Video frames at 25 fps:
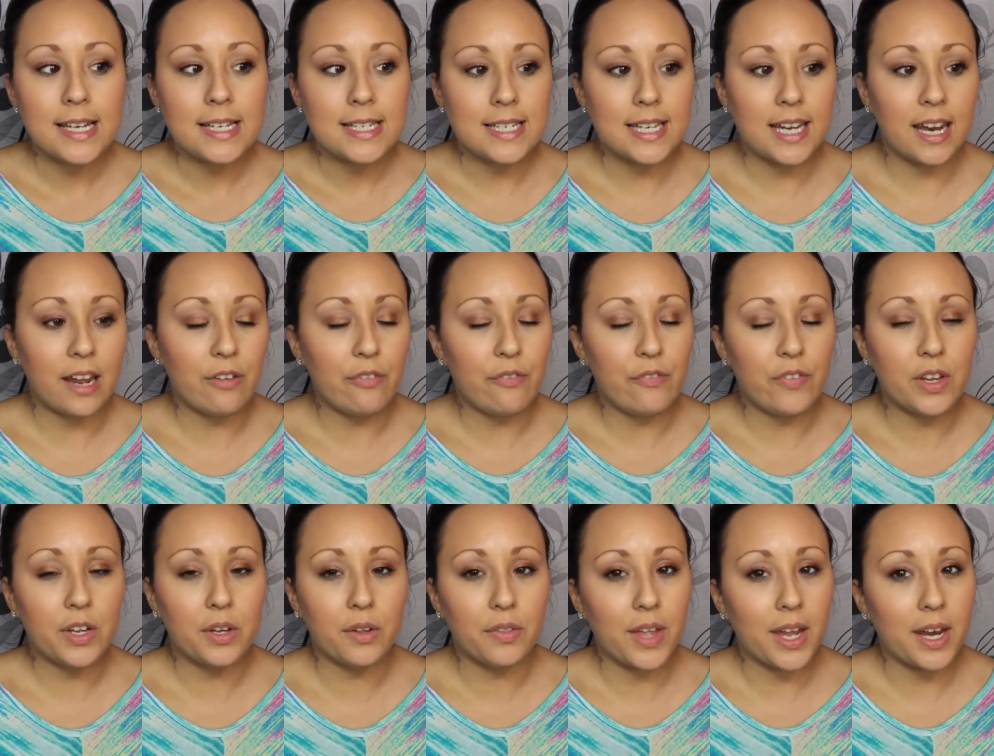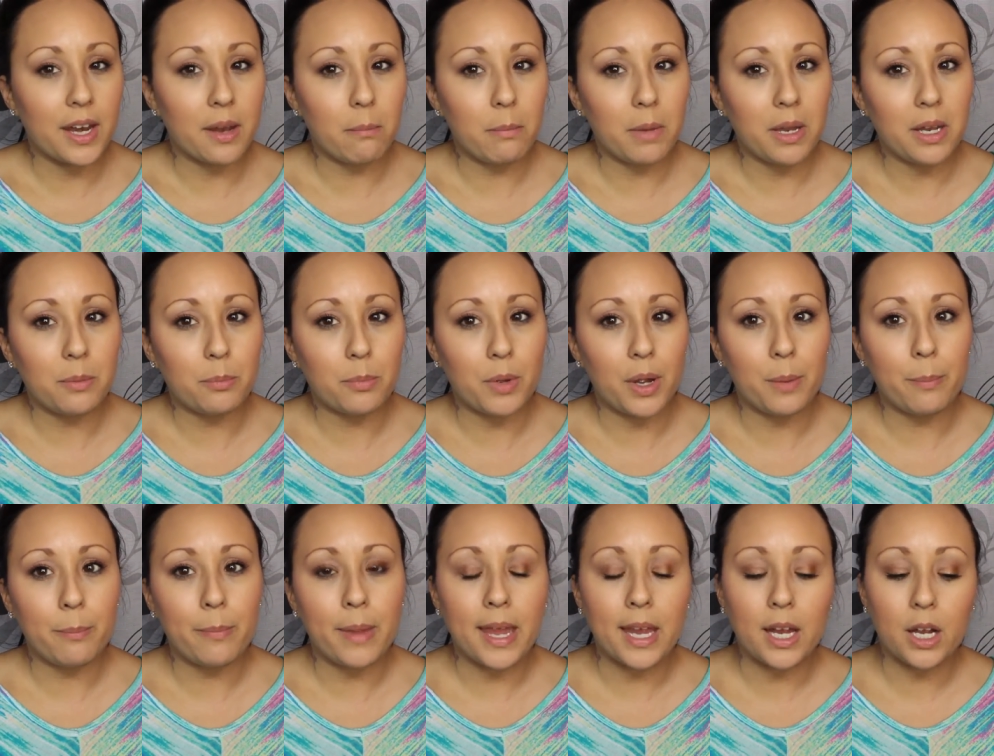Did I feel that it made
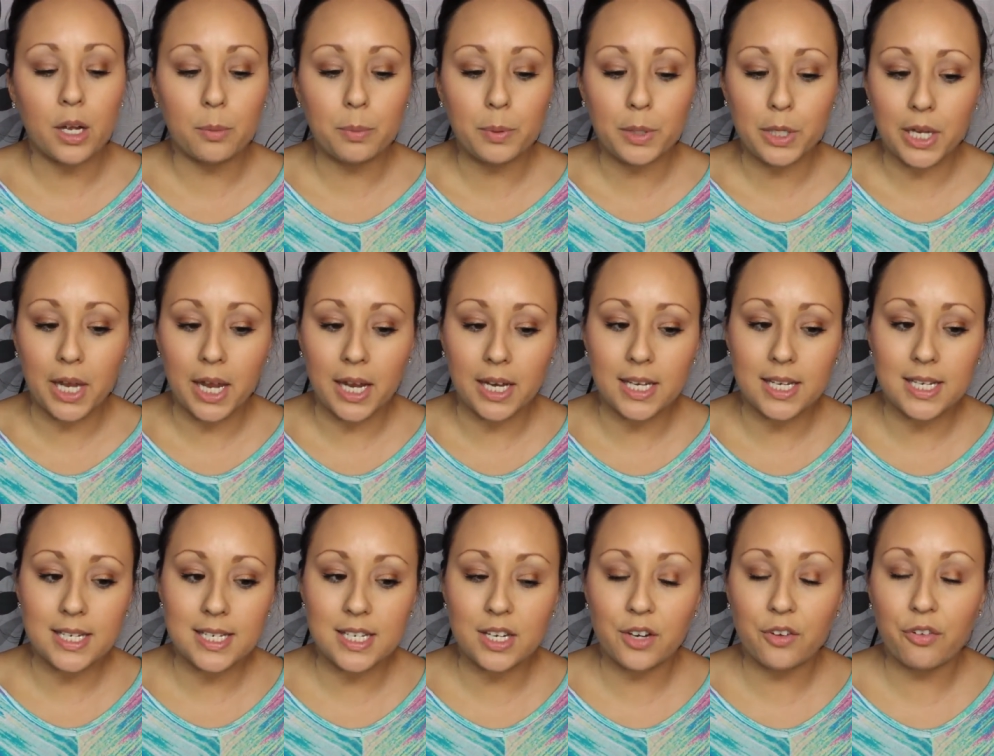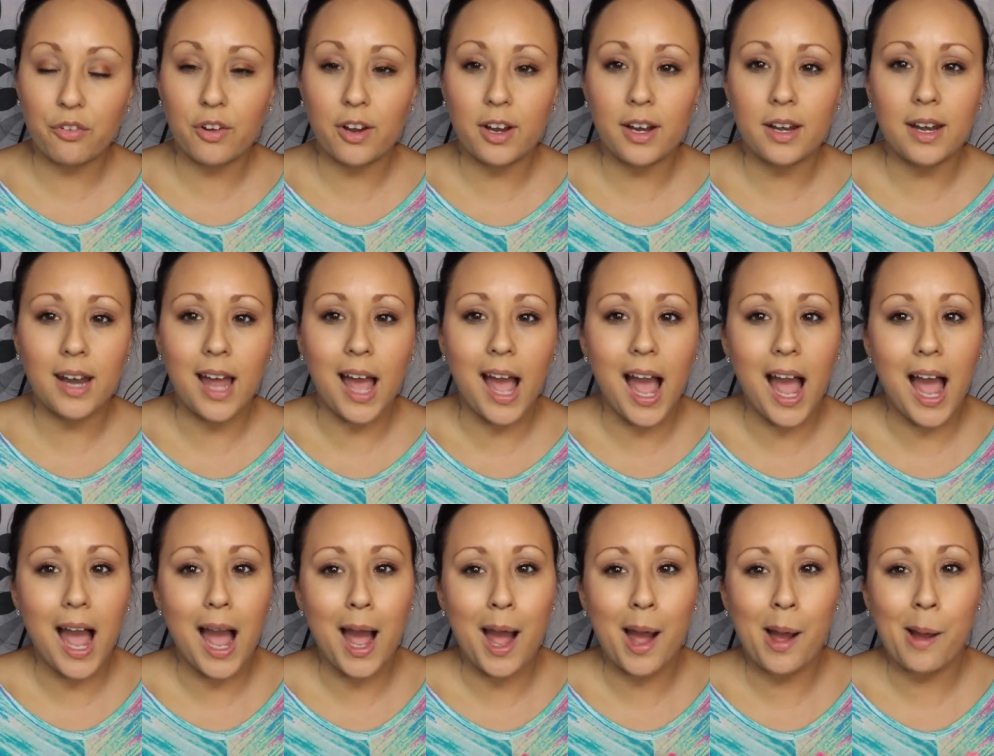my makeup look any different?
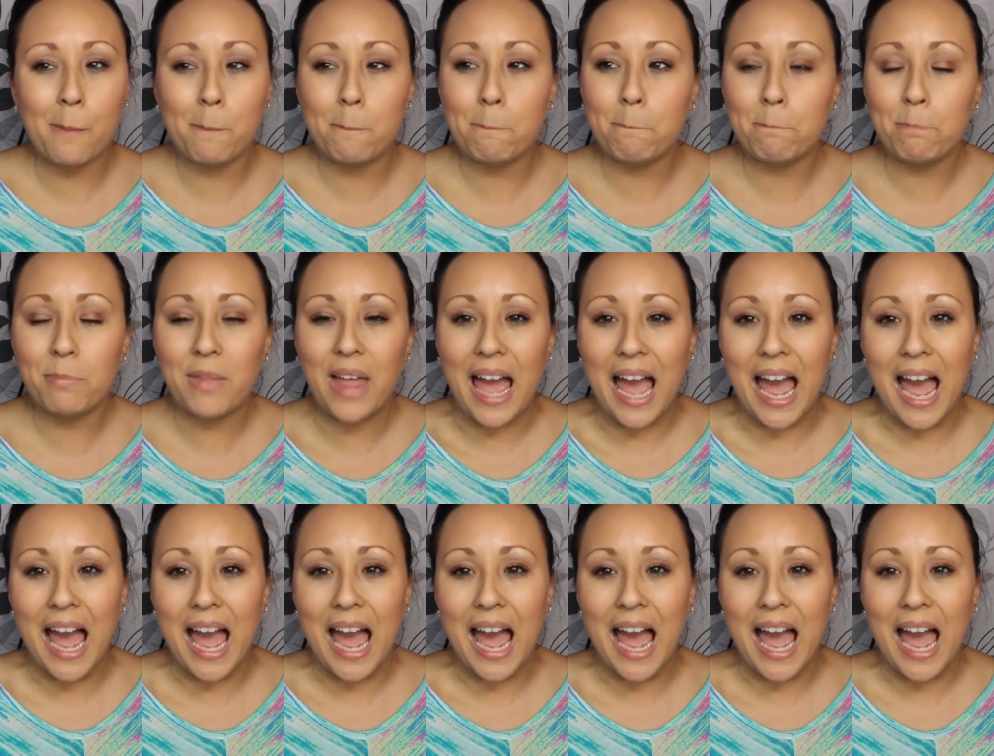Um...